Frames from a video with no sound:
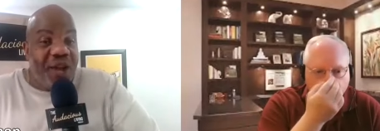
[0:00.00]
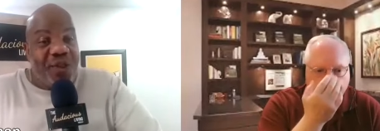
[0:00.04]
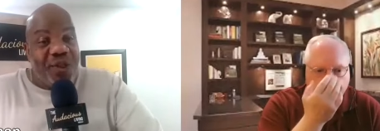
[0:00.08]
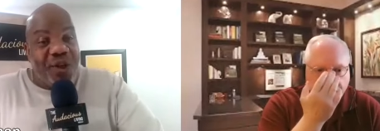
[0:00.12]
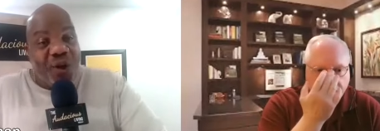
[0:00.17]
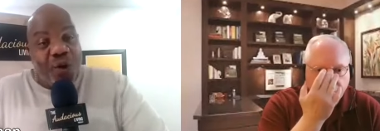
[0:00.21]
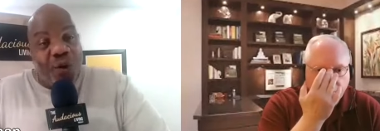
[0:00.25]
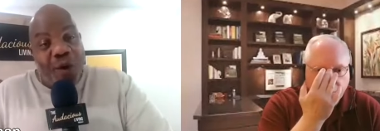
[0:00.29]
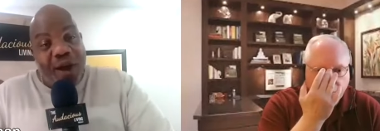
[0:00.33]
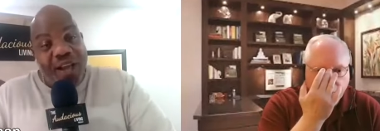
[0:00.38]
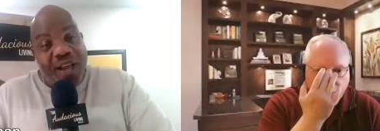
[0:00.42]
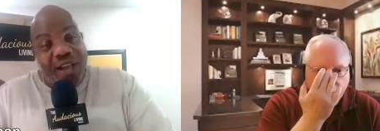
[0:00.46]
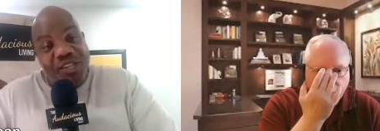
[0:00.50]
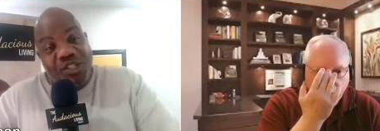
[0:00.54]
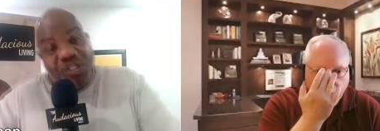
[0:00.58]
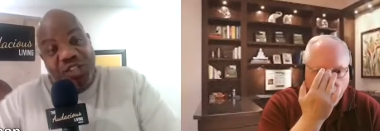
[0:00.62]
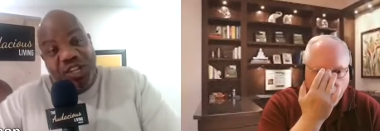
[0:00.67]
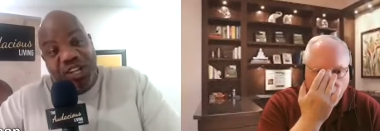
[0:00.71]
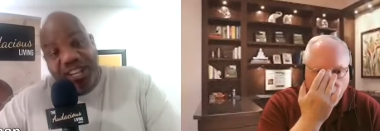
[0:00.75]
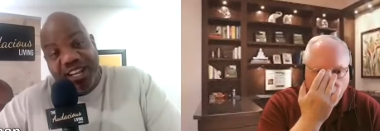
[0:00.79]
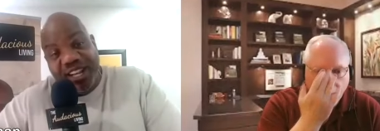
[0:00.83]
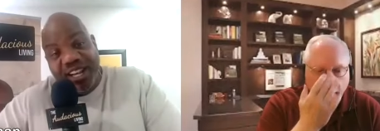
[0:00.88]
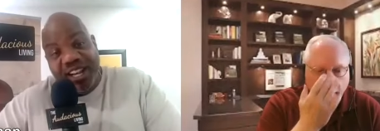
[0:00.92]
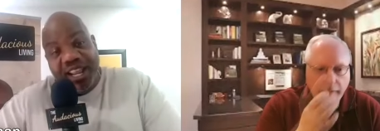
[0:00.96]
Speaker 1: the
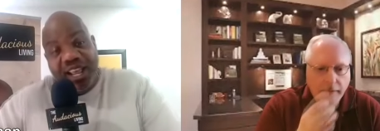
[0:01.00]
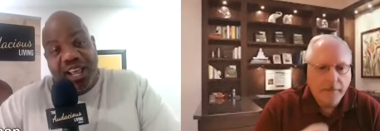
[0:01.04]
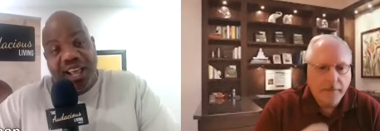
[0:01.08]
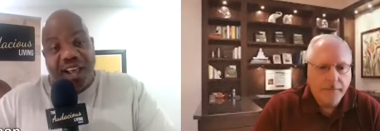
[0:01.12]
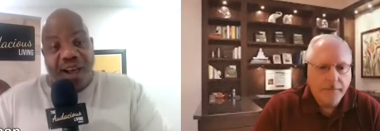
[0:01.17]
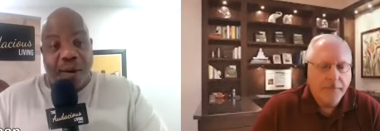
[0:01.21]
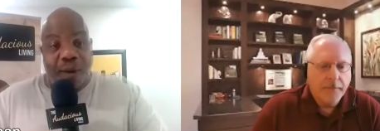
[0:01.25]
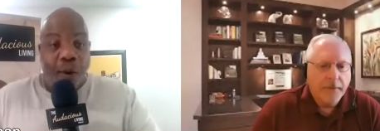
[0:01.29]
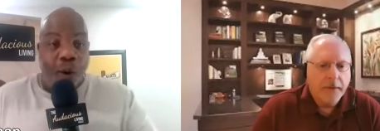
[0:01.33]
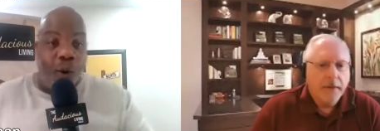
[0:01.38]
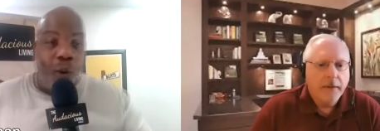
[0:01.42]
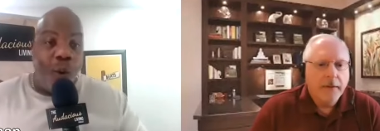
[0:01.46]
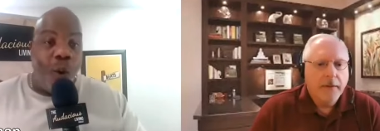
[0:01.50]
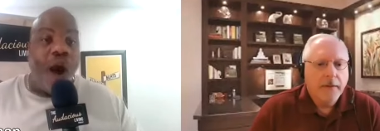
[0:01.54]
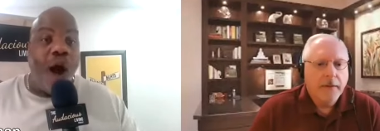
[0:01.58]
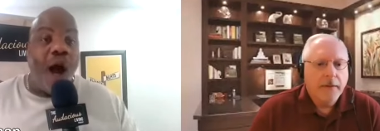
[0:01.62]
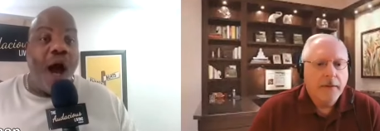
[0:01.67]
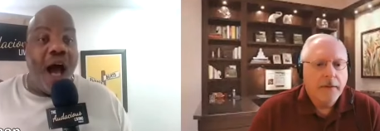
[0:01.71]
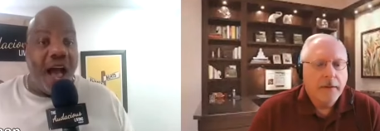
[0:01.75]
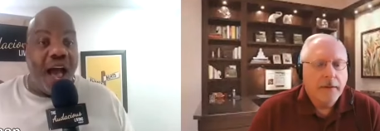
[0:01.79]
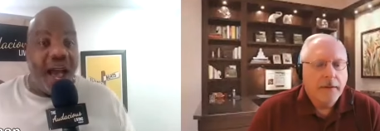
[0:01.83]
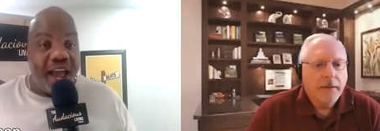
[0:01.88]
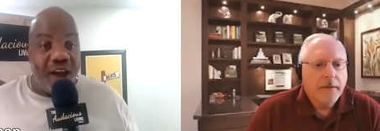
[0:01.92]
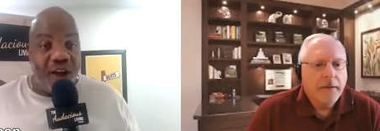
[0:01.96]
question about
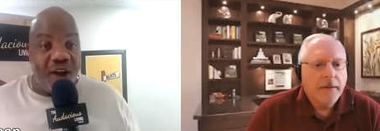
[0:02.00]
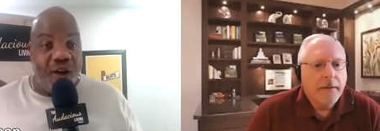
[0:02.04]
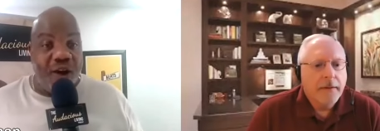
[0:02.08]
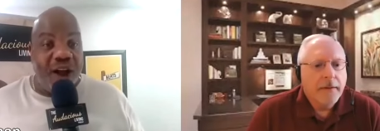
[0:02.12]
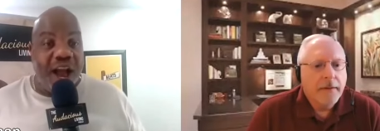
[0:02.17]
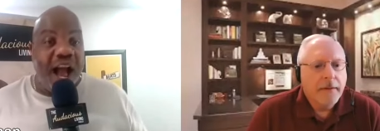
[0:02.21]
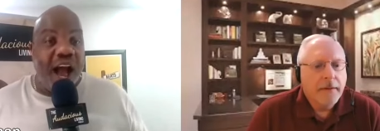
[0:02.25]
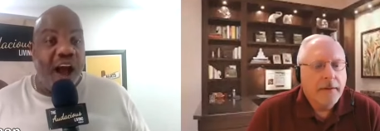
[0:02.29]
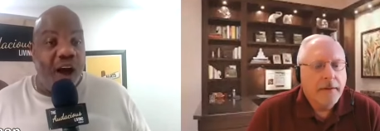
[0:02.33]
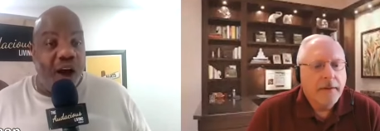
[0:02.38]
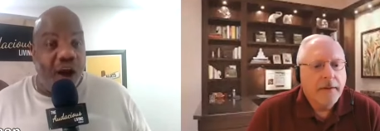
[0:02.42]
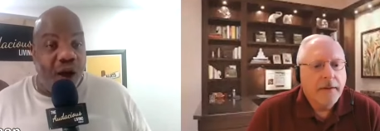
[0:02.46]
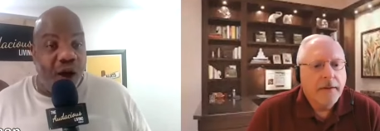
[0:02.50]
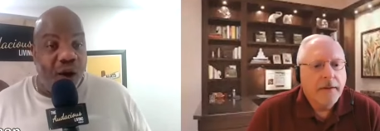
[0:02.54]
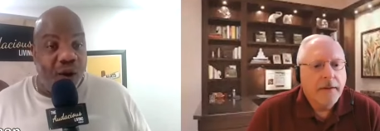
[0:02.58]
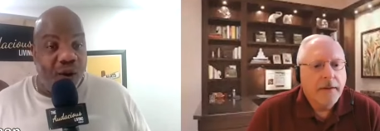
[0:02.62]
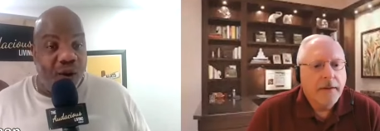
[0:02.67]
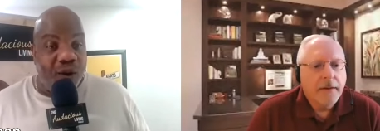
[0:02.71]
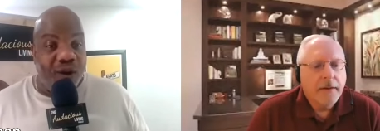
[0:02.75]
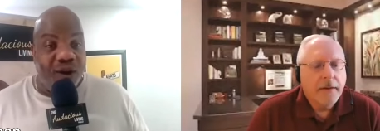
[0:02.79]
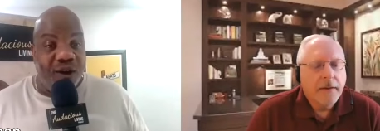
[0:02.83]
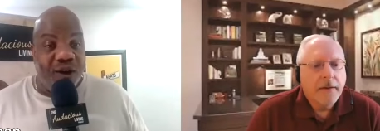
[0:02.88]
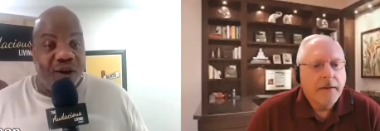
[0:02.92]
why or how or,